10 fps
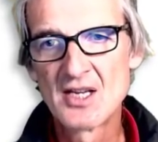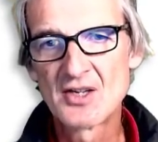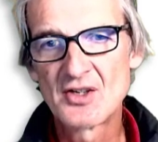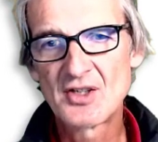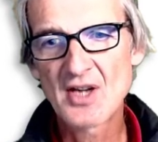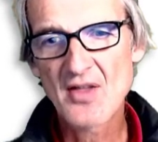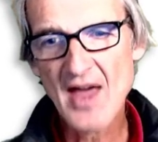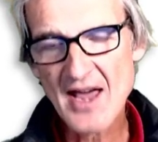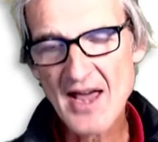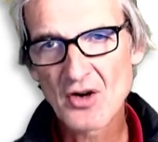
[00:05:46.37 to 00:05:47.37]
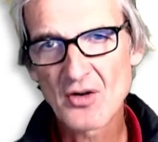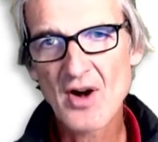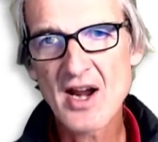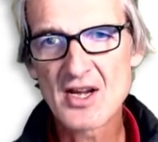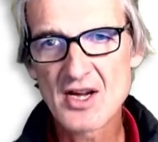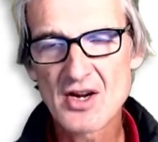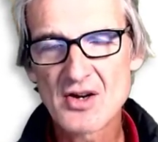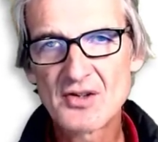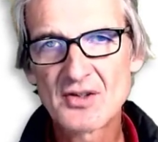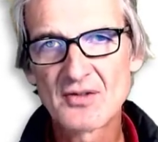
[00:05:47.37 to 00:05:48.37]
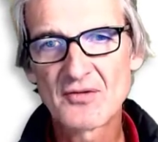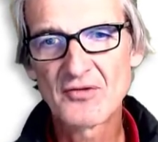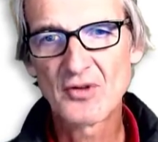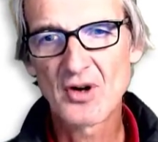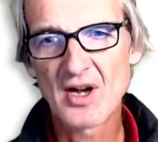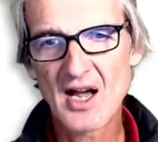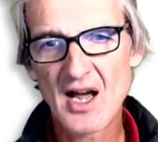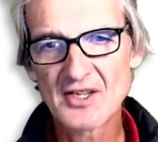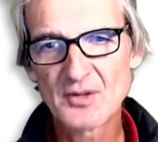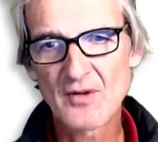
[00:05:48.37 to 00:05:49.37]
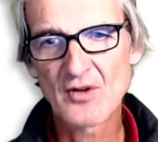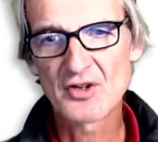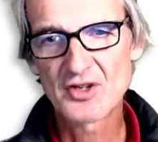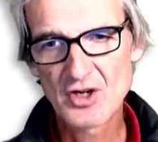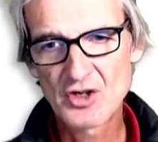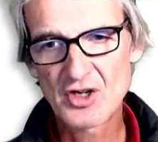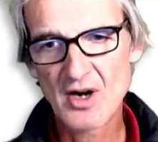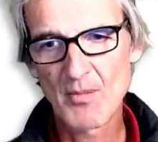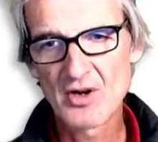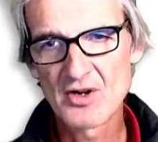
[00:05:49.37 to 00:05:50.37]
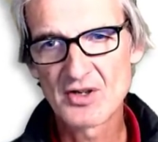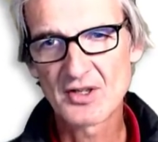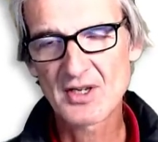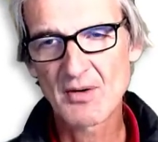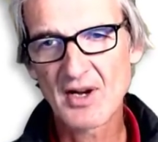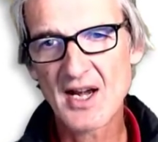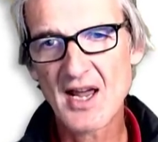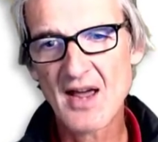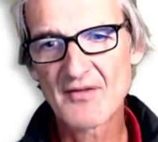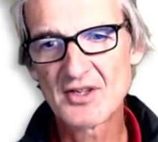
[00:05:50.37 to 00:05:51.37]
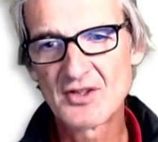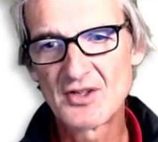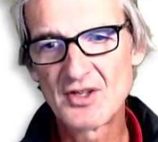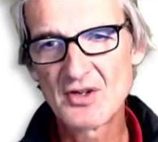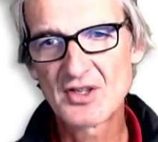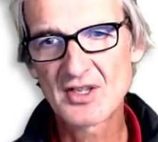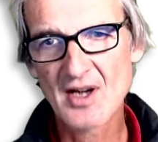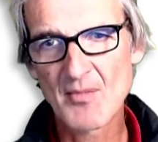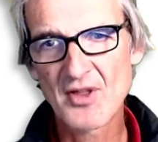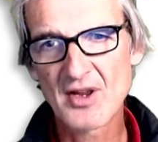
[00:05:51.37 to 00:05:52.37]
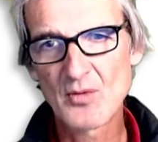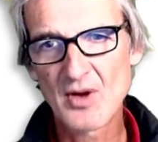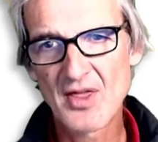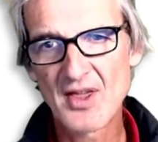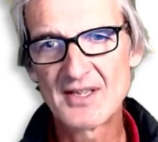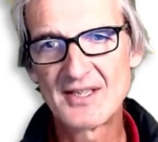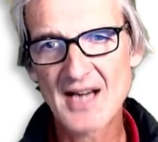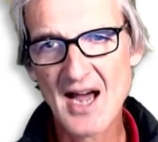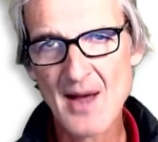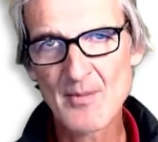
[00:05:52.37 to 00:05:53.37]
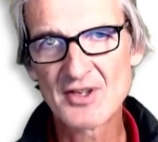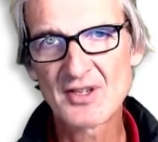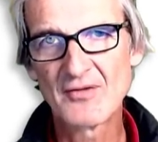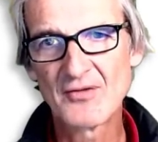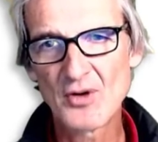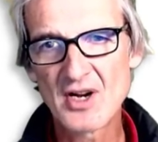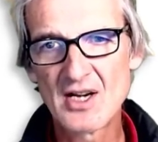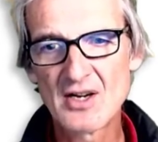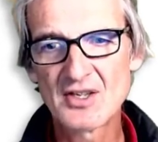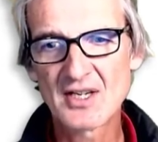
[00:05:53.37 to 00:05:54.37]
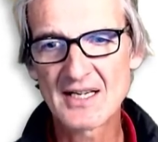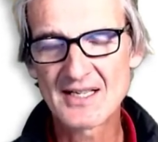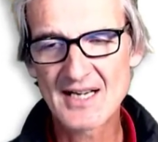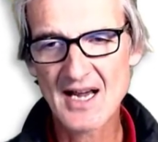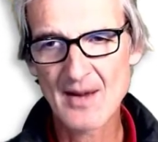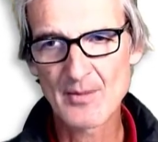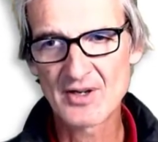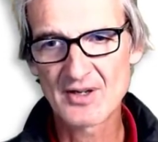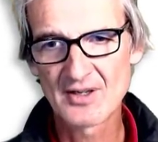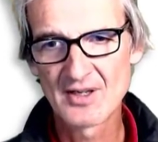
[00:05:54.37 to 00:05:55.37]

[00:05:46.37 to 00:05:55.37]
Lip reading: So that's not great news for us. We've got 2 trump losers, so we're going to have to do something with the diamonds, avoid losing a diamond.